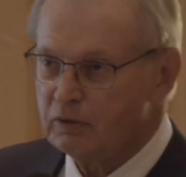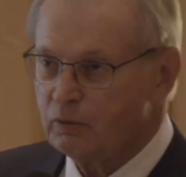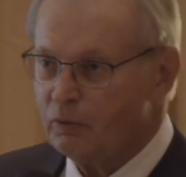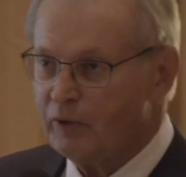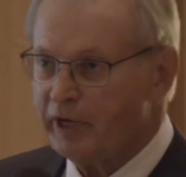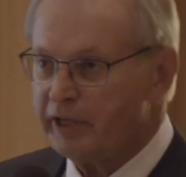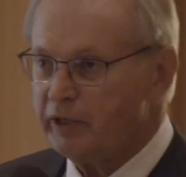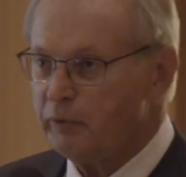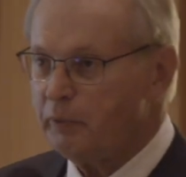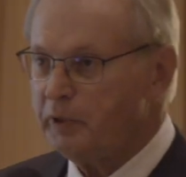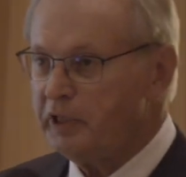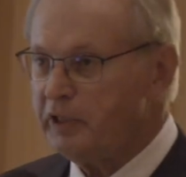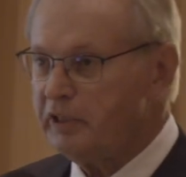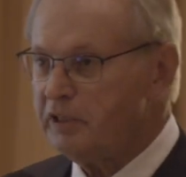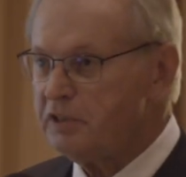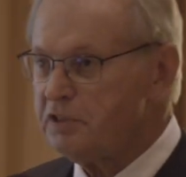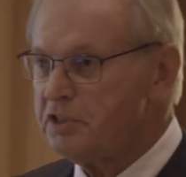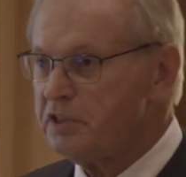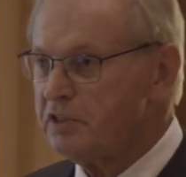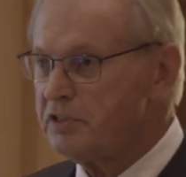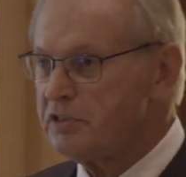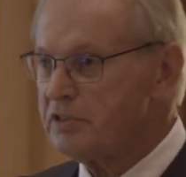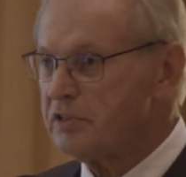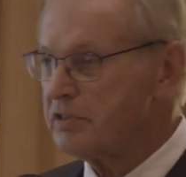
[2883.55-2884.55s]
why do we need
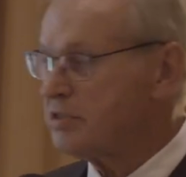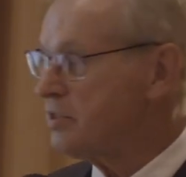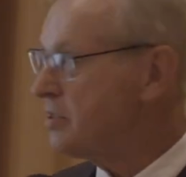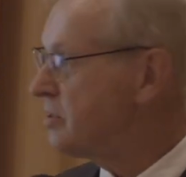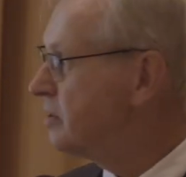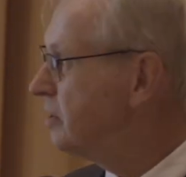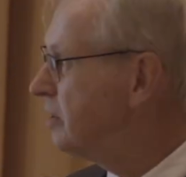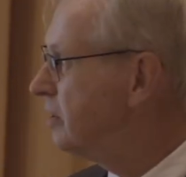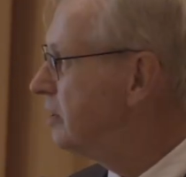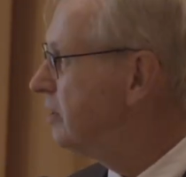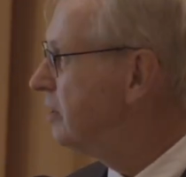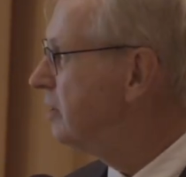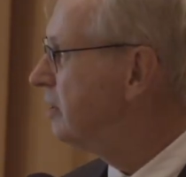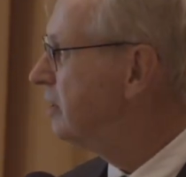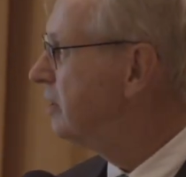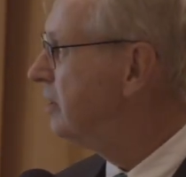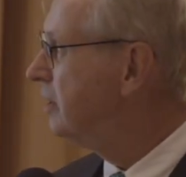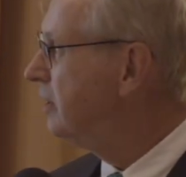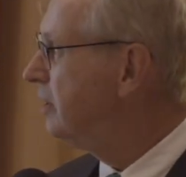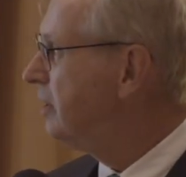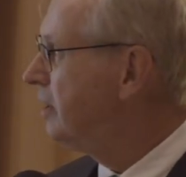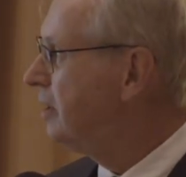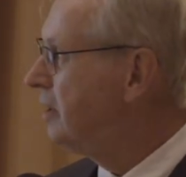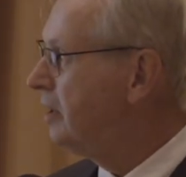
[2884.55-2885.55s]
Jesus?
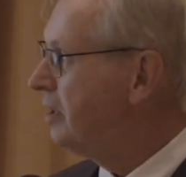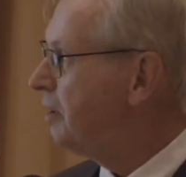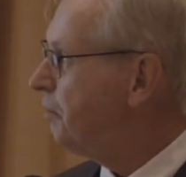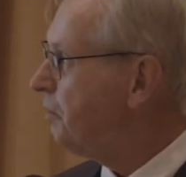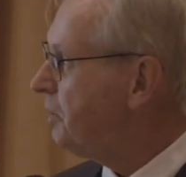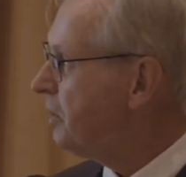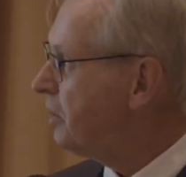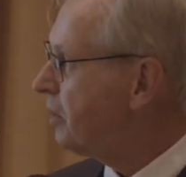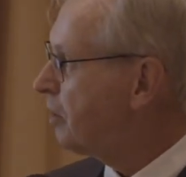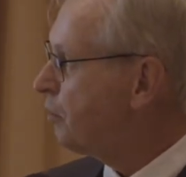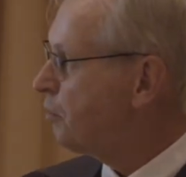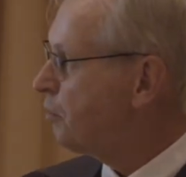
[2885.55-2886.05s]
I mean, the